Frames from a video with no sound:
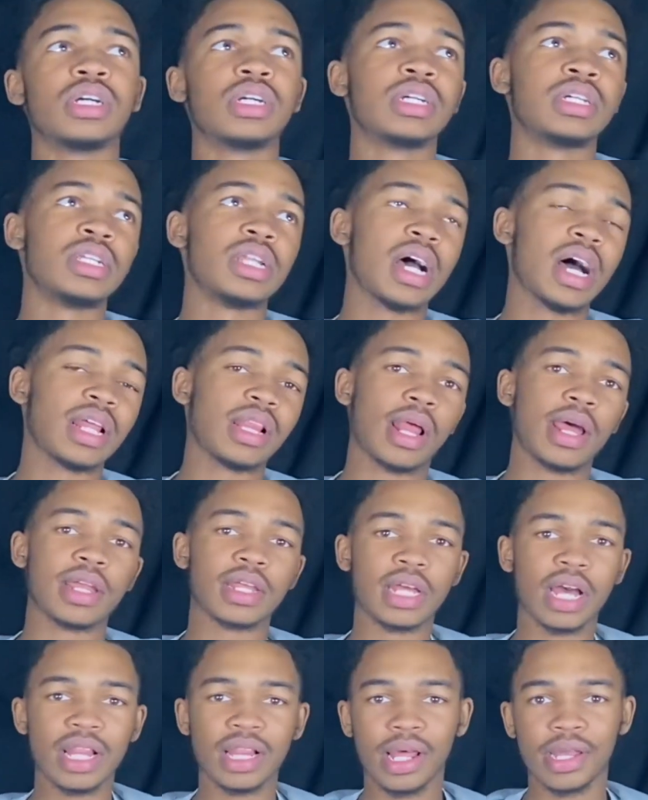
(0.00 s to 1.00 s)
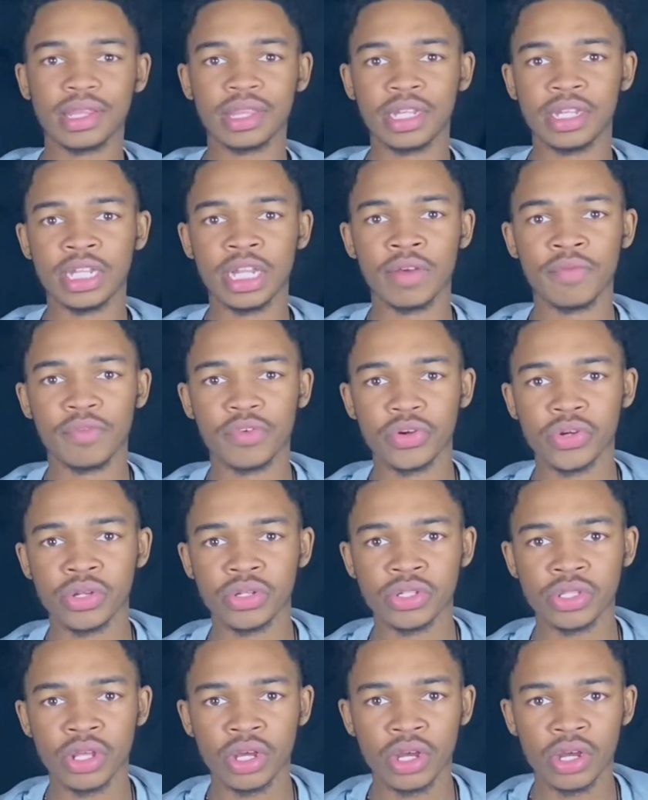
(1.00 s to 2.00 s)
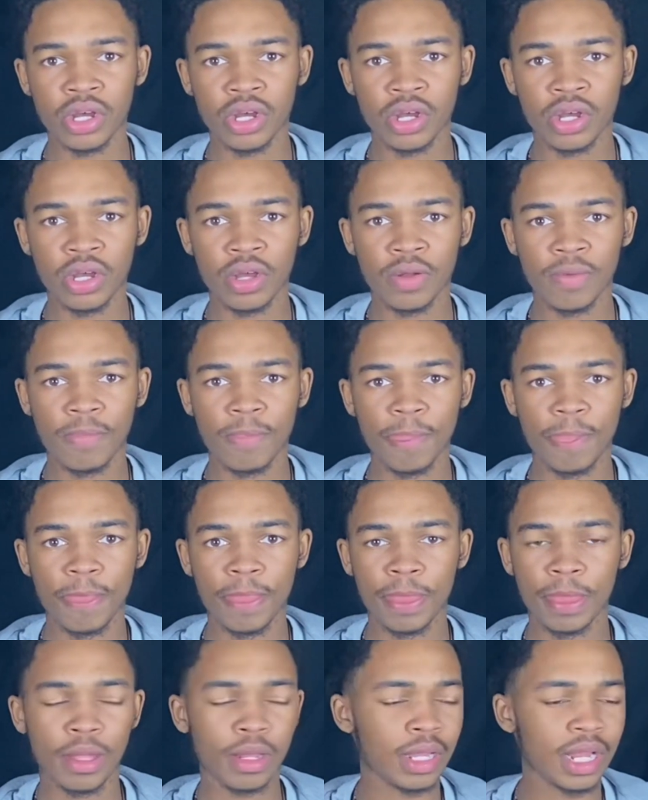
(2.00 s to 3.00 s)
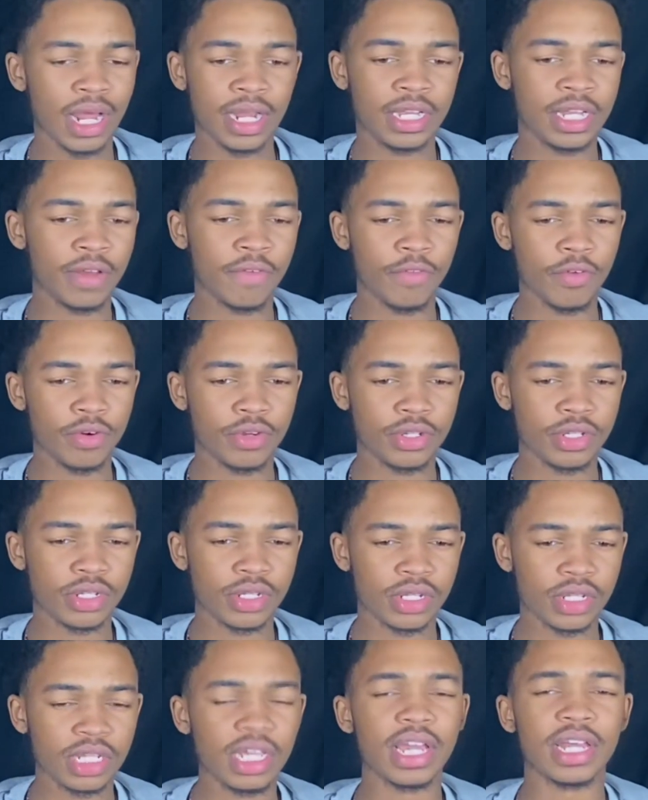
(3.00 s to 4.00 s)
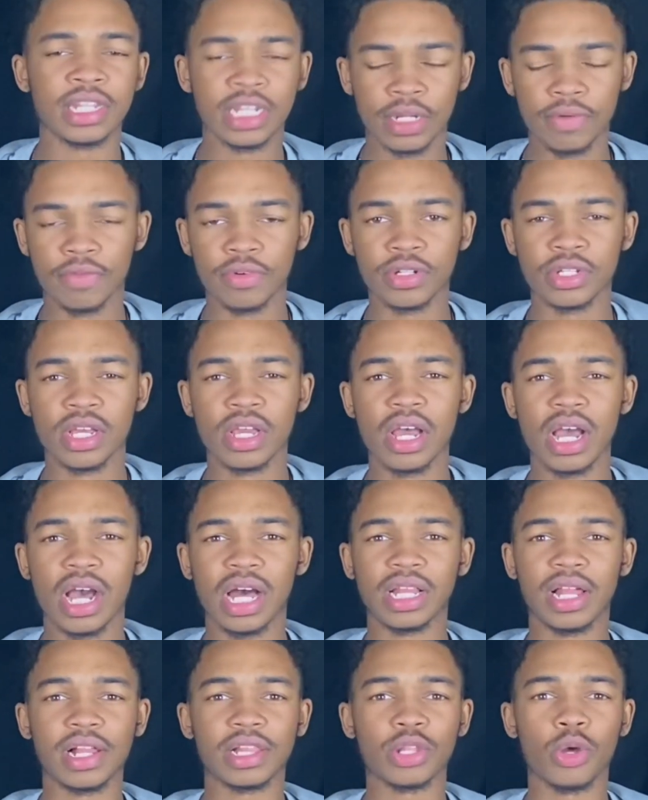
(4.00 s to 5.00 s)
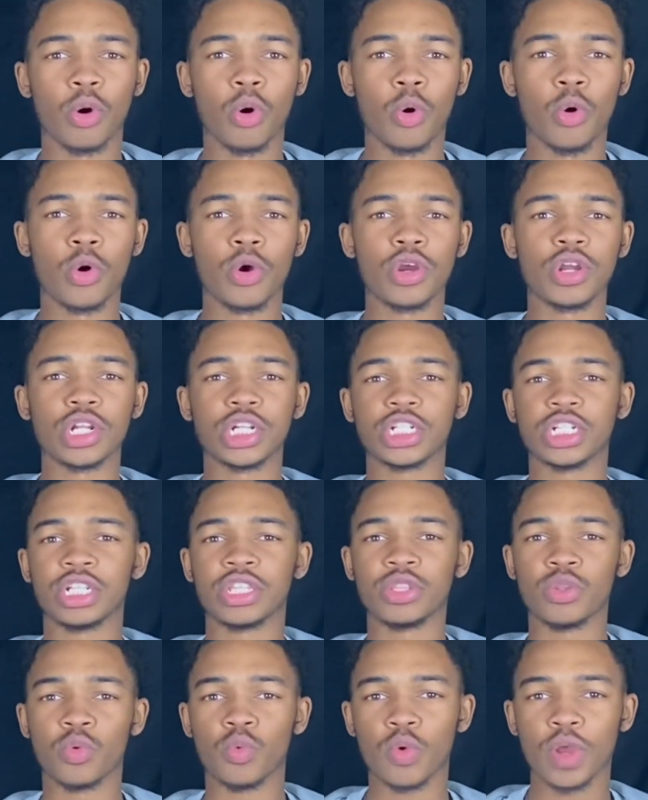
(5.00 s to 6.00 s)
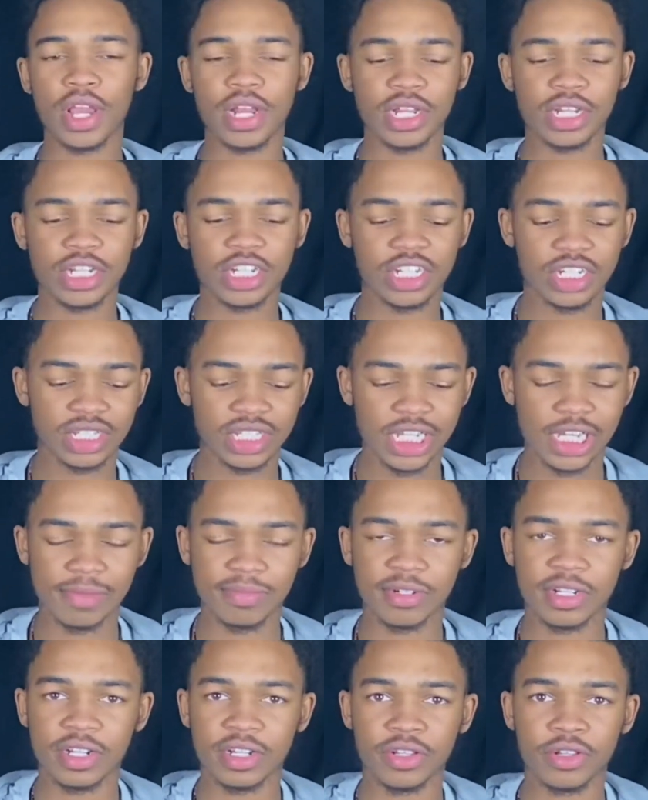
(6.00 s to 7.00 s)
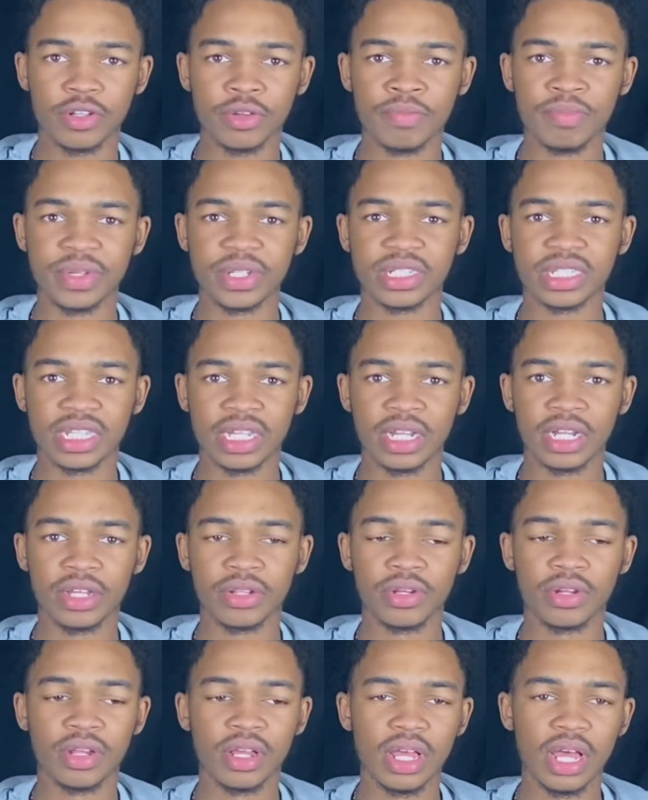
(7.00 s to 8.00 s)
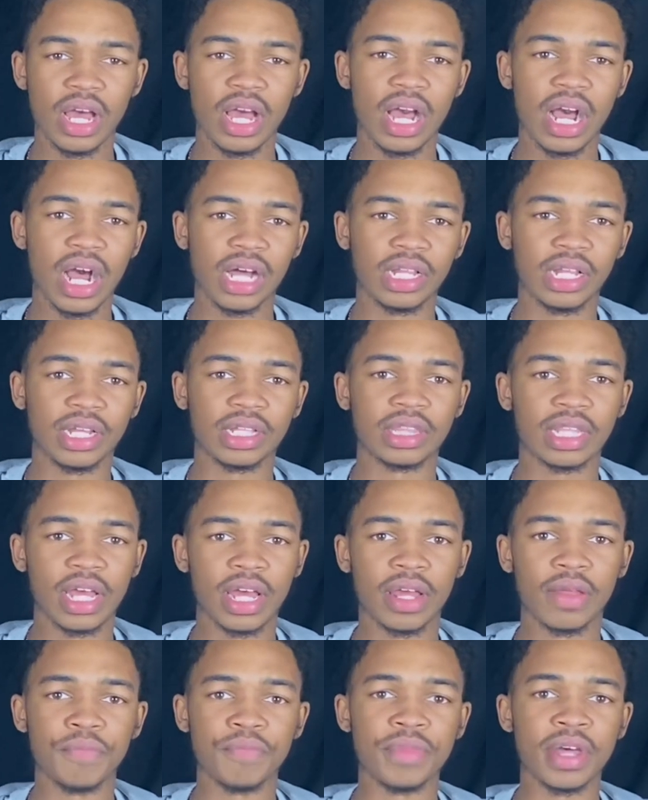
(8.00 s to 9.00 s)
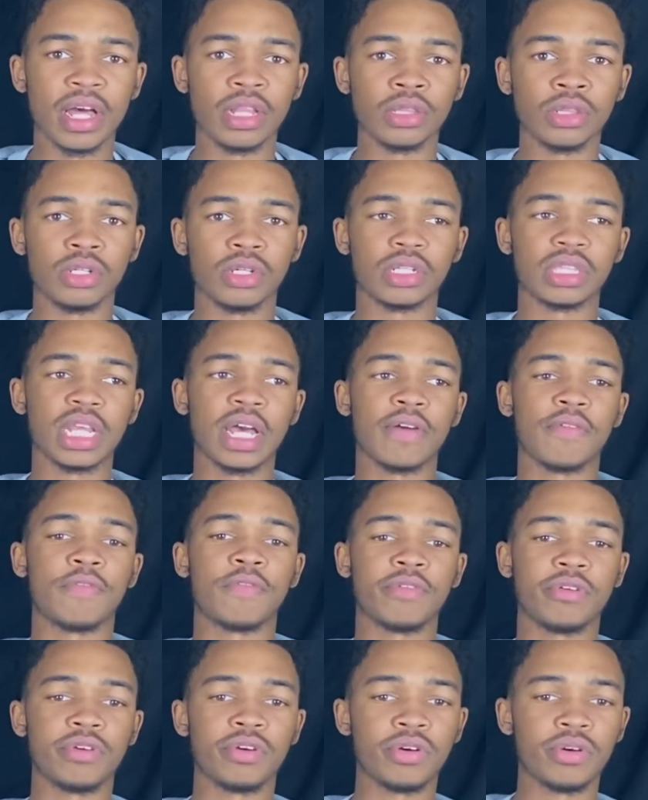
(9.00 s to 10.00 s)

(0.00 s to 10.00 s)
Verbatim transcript: I like I like the Denver's the uh not not Denver's yeah Denver's I like the orange and the reddish type color mixed together I like that that look that feel